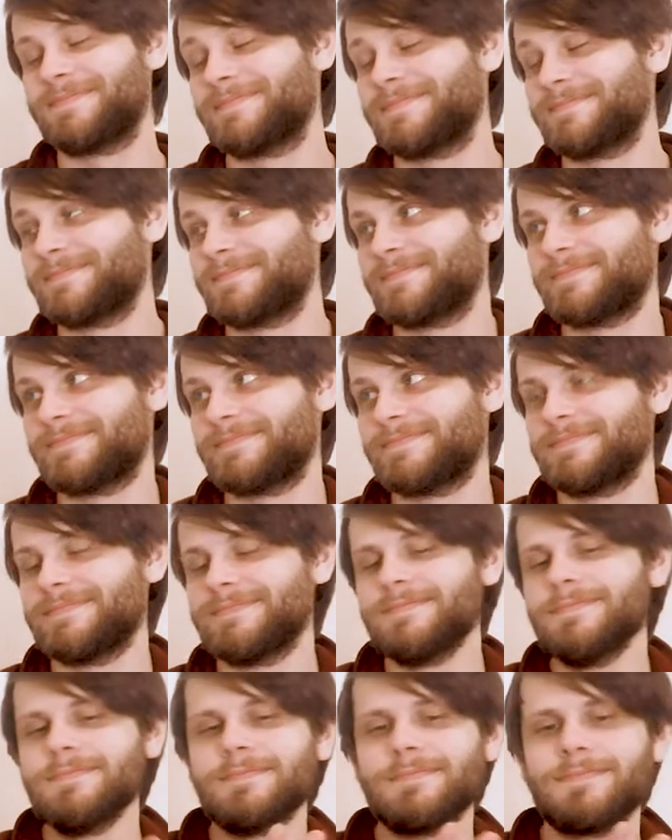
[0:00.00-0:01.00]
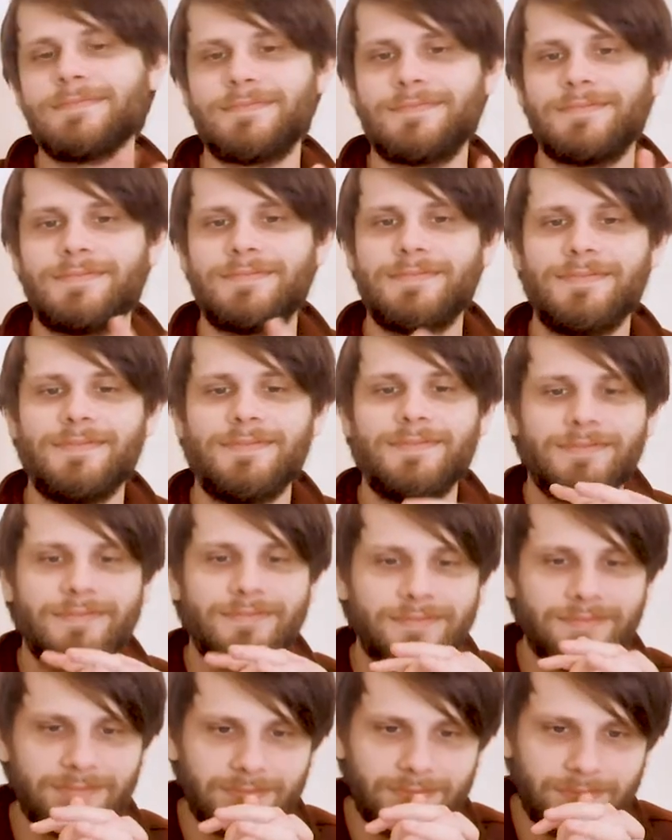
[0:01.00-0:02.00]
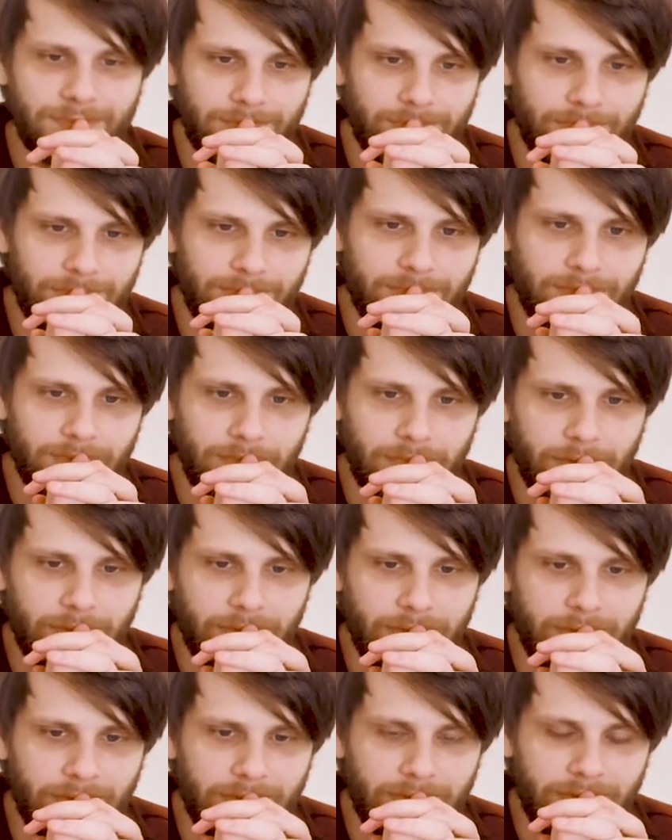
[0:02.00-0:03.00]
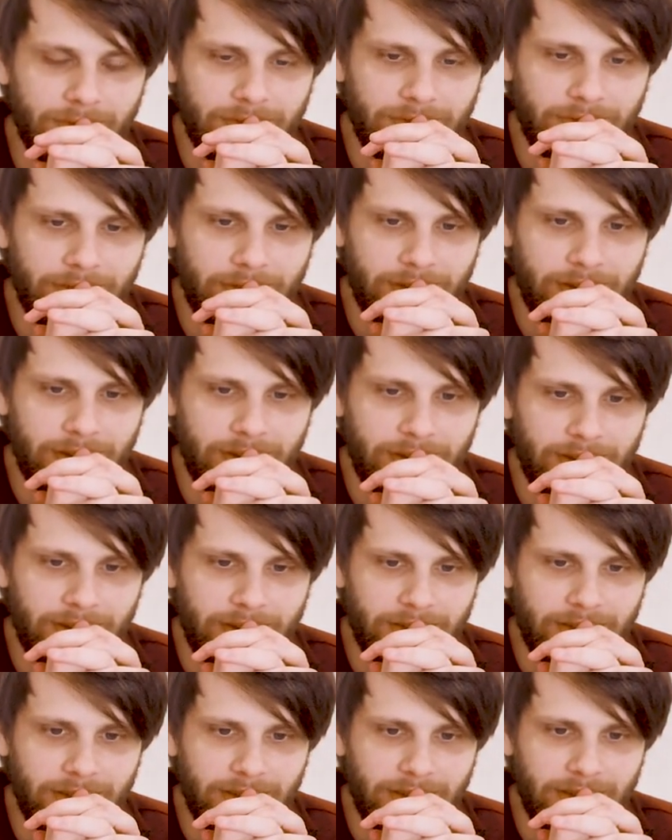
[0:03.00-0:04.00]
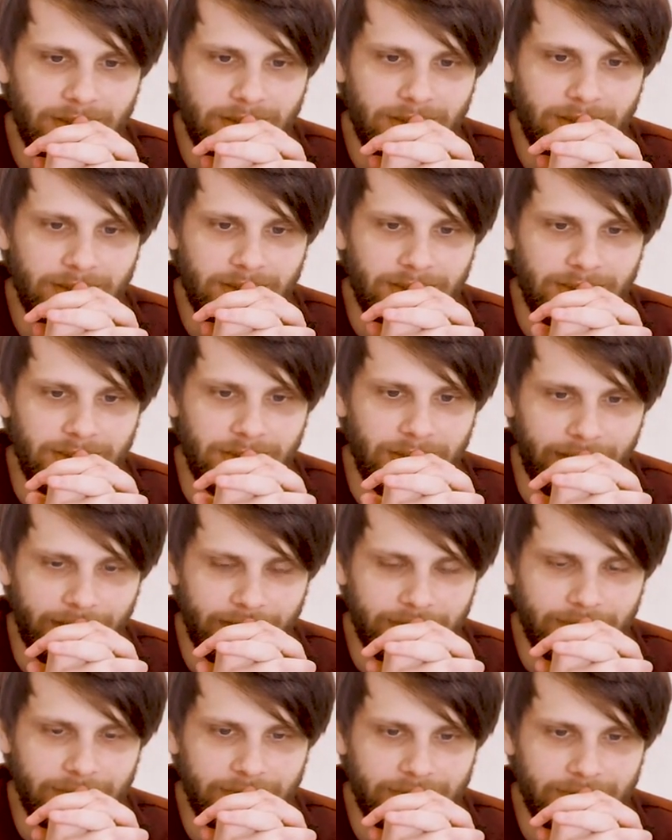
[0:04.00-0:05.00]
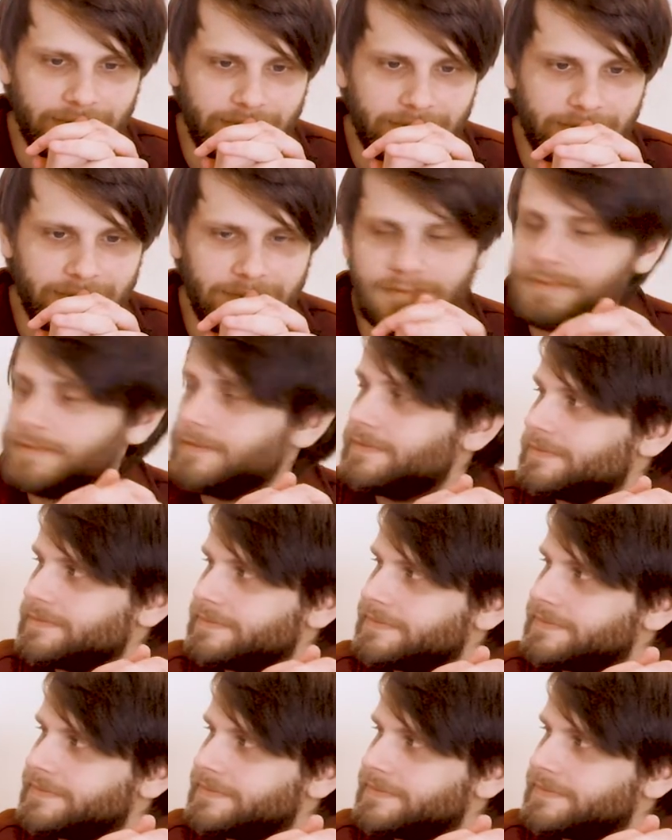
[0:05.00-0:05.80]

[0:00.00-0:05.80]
(not speaking)